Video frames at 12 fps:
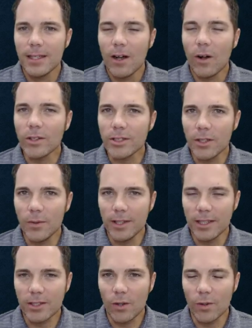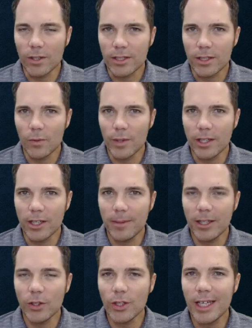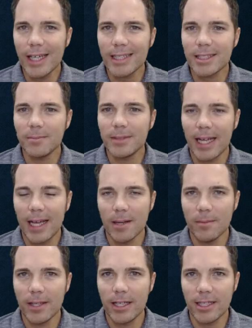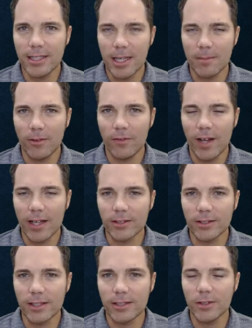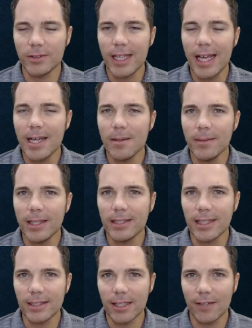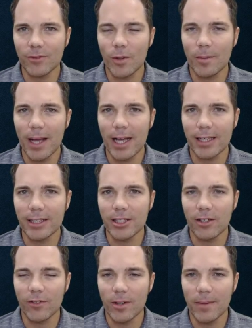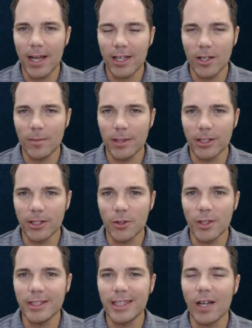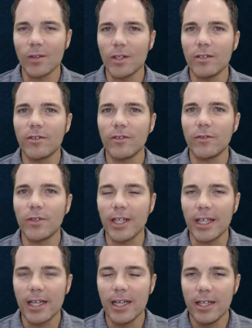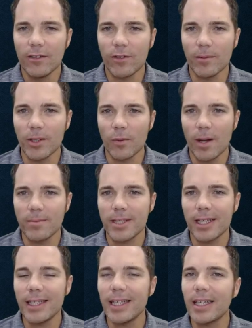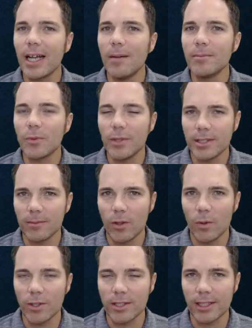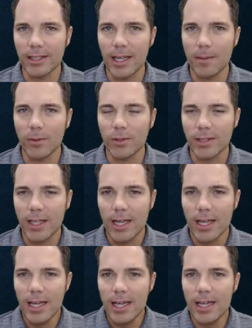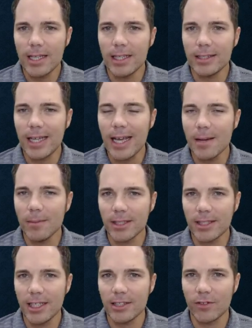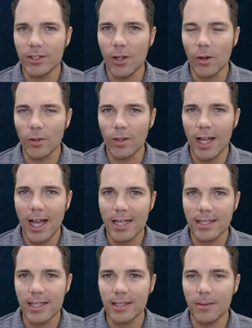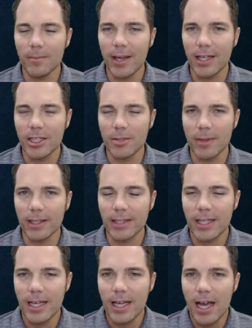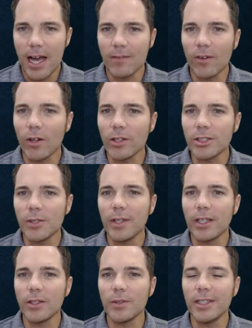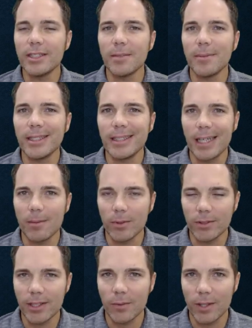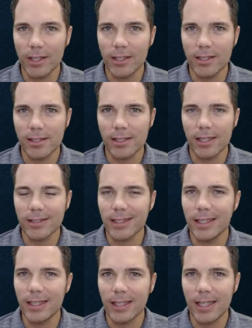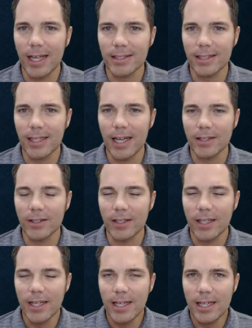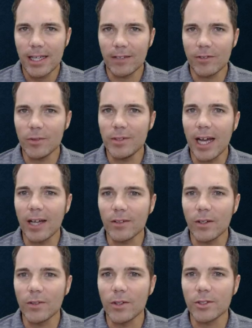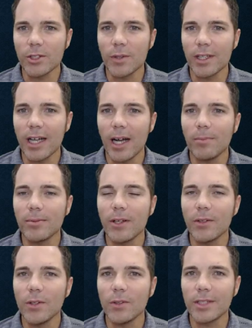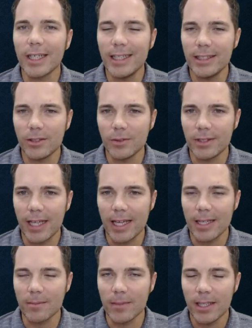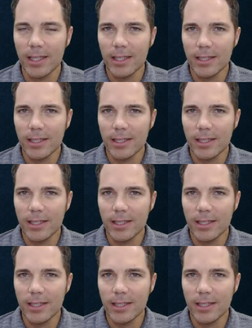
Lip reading: Also in this course, we are going to be looking at some TAM example files. So TAM is a software package from Ecometer. You can download it for free from their website. It comes with some course examples, and TAM stands for Total Asset Management. I've also included some examples that we're going to discuss in the class together. And if you download those, you can upload those into TAM.